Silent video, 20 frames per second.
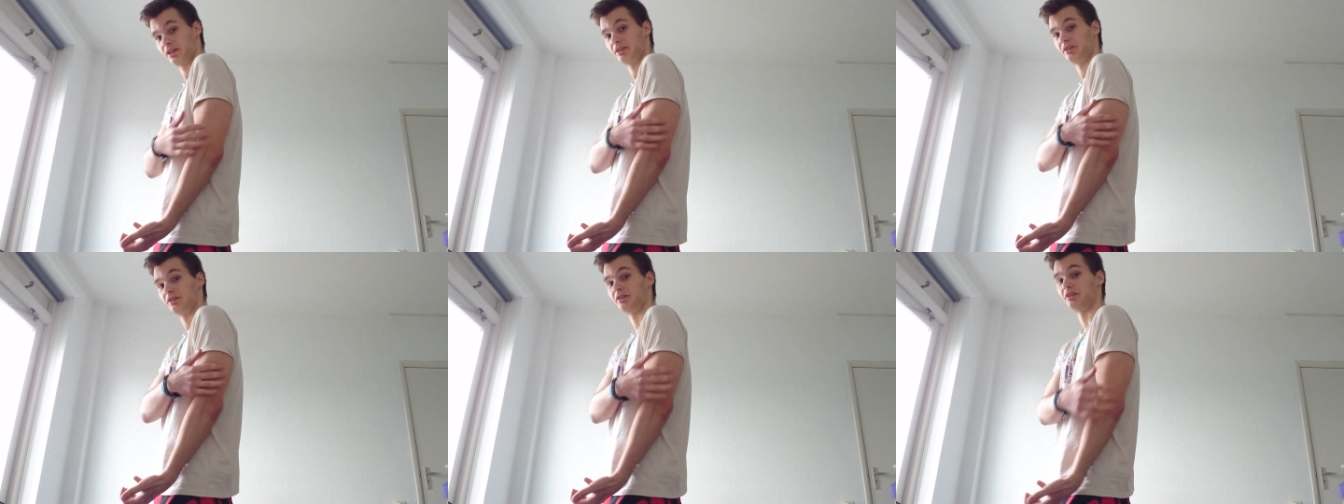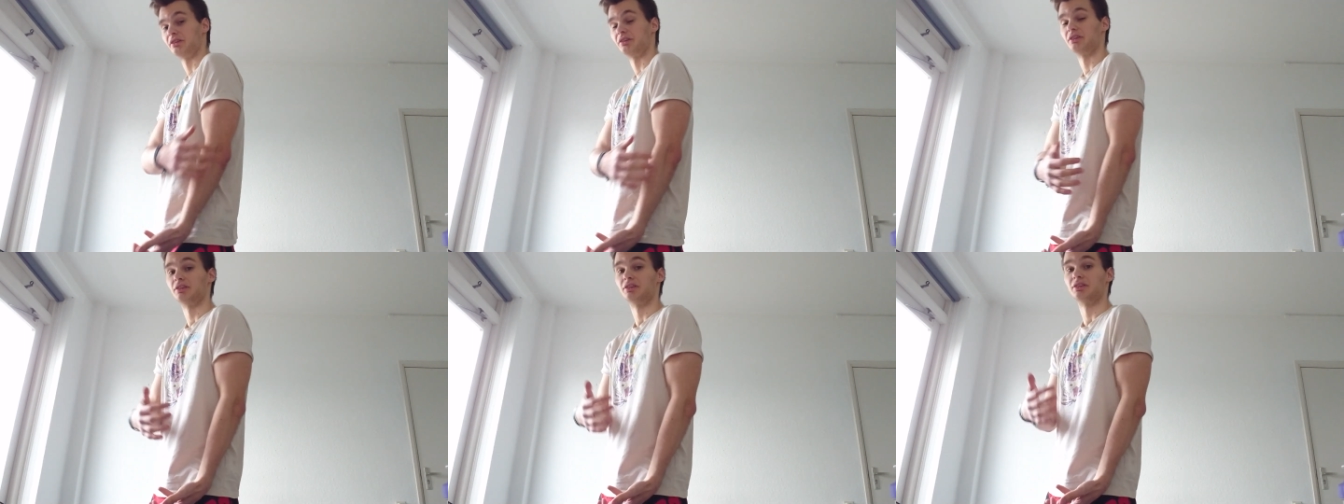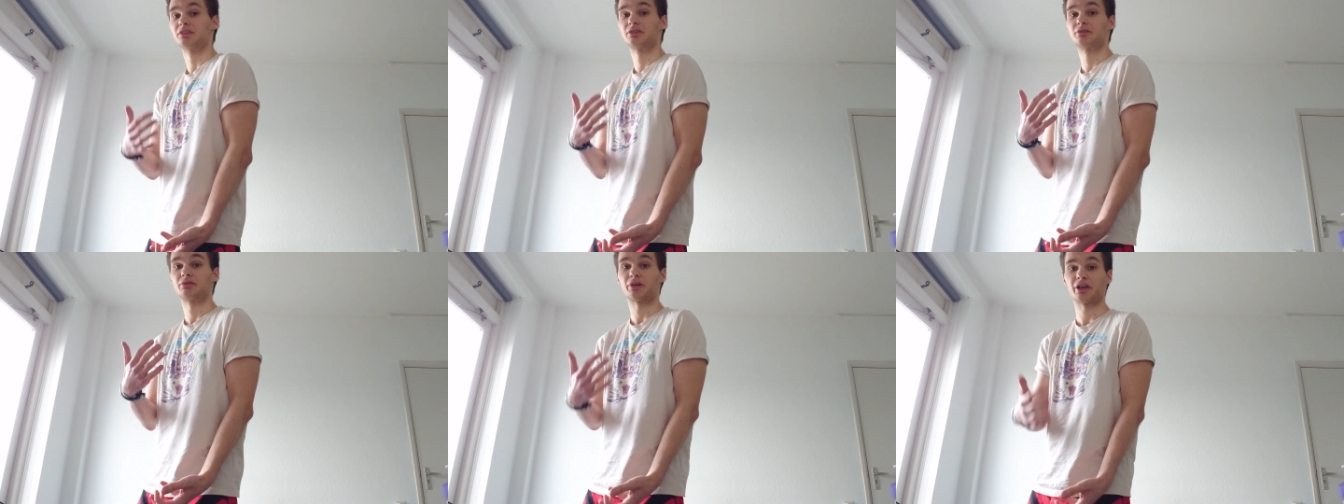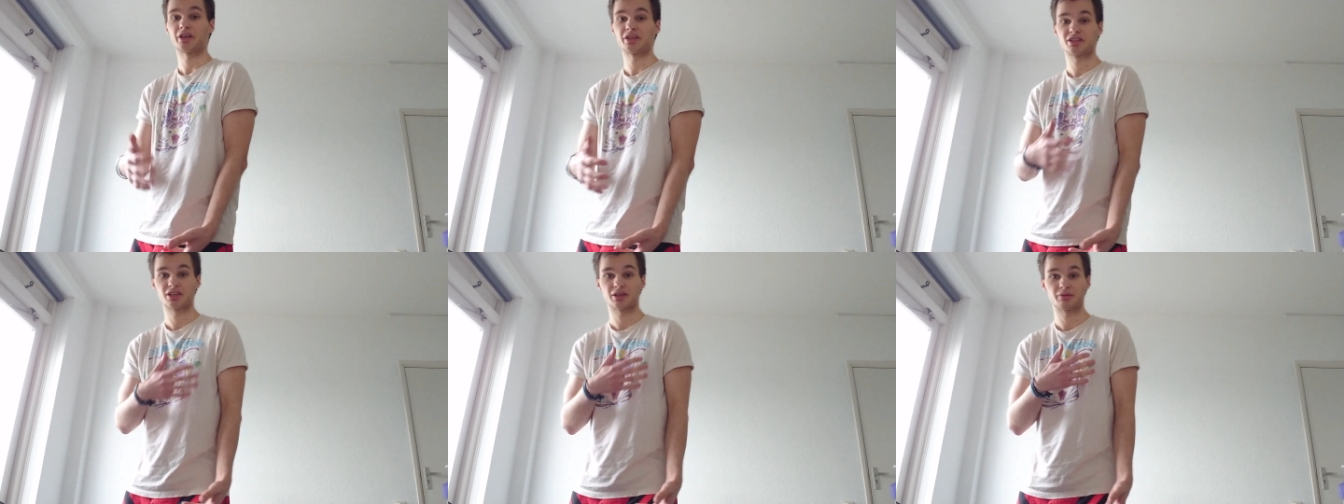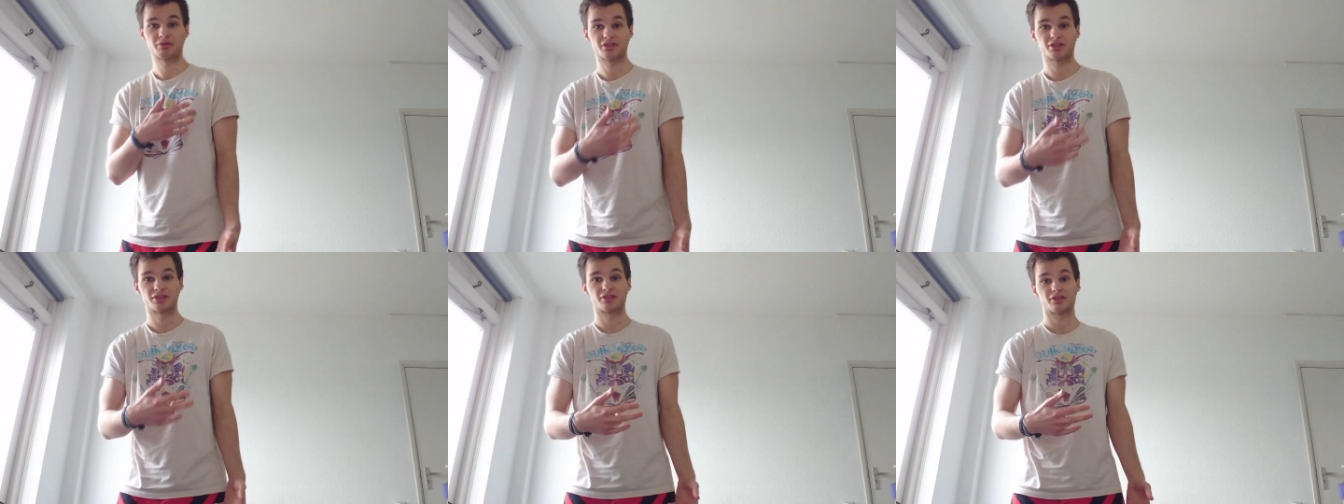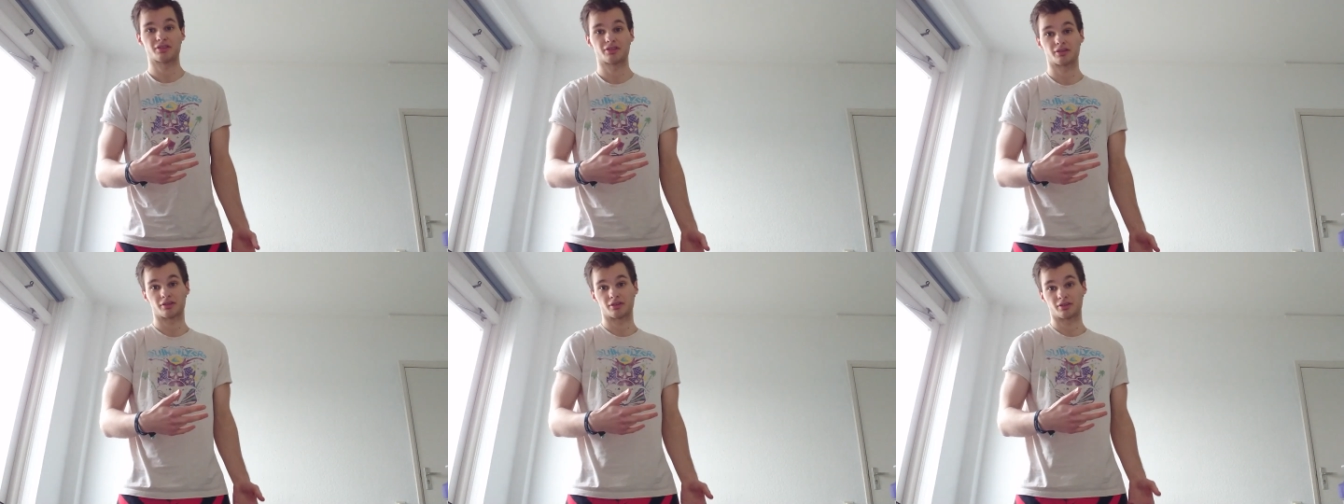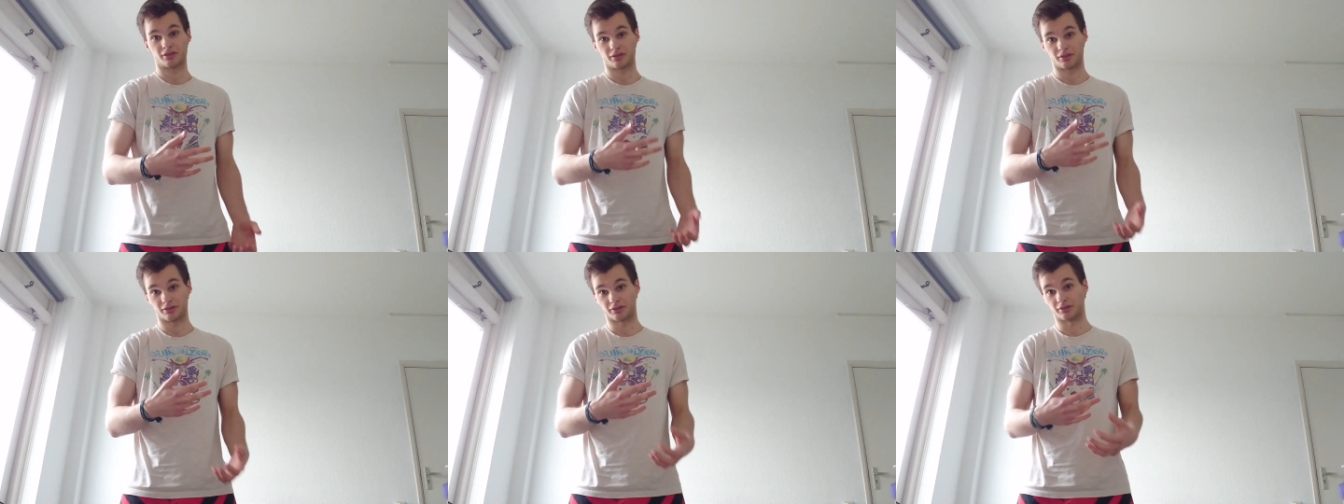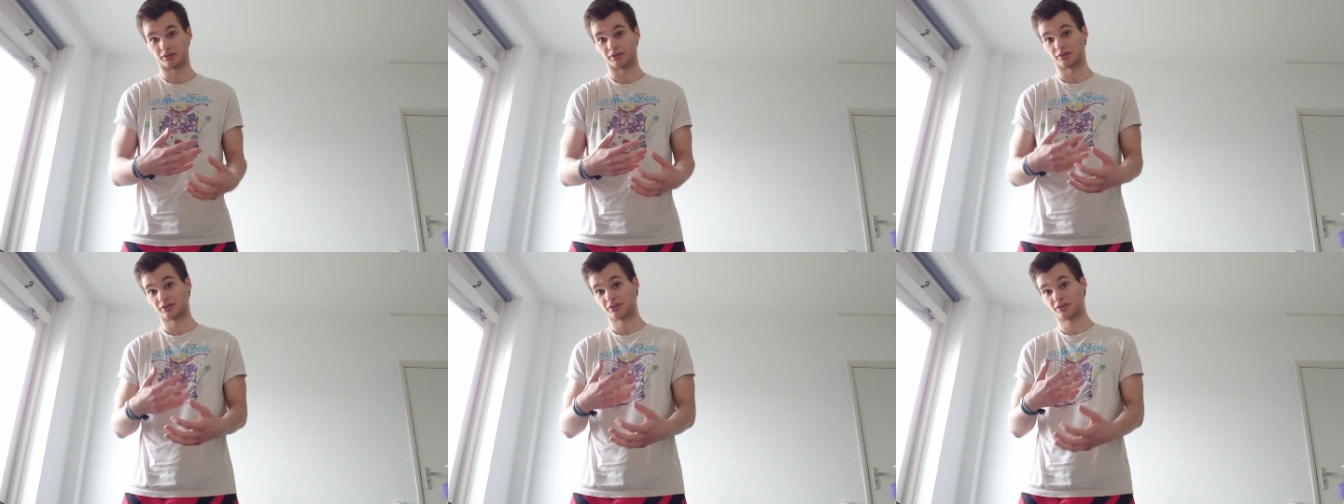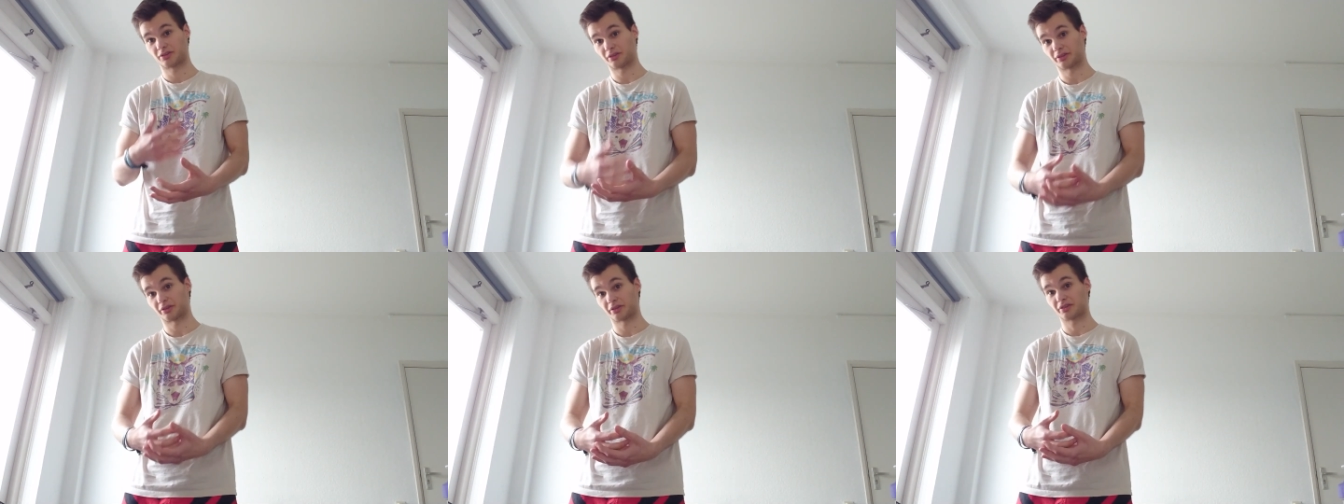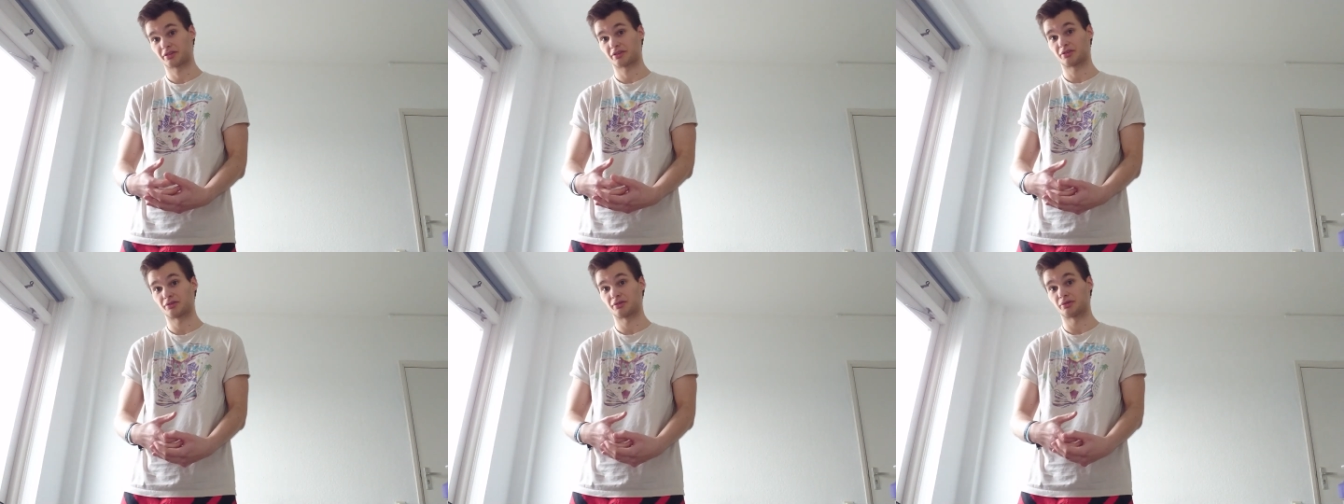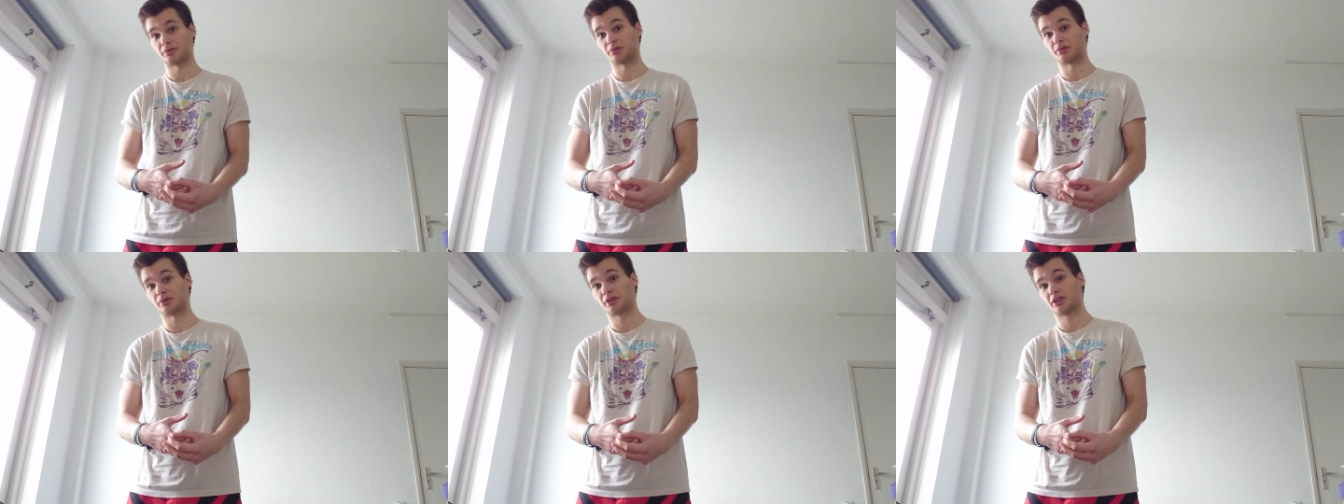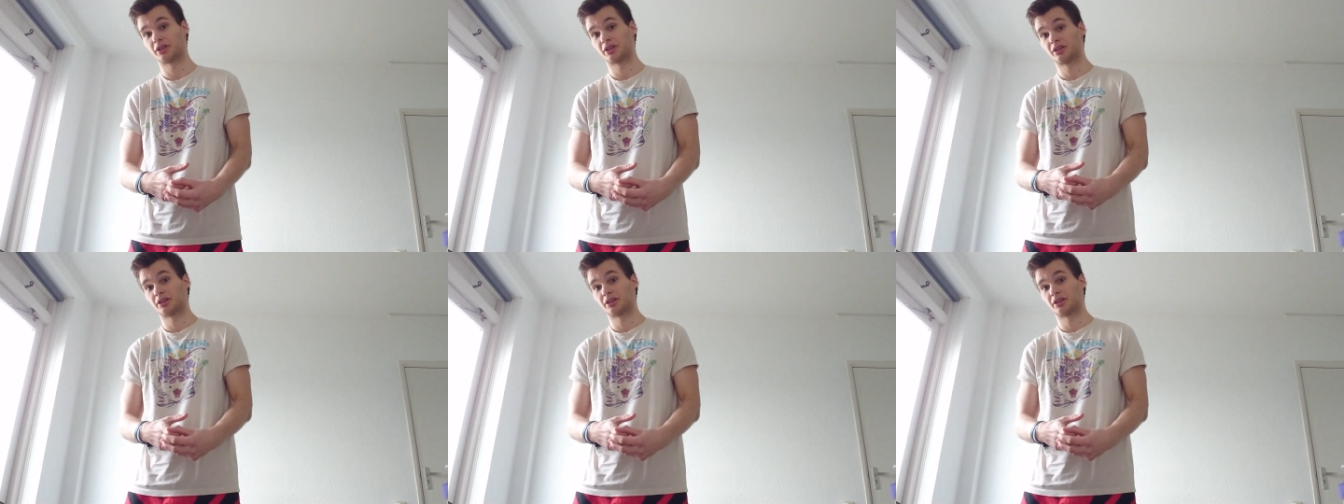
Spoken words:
the triceps starts to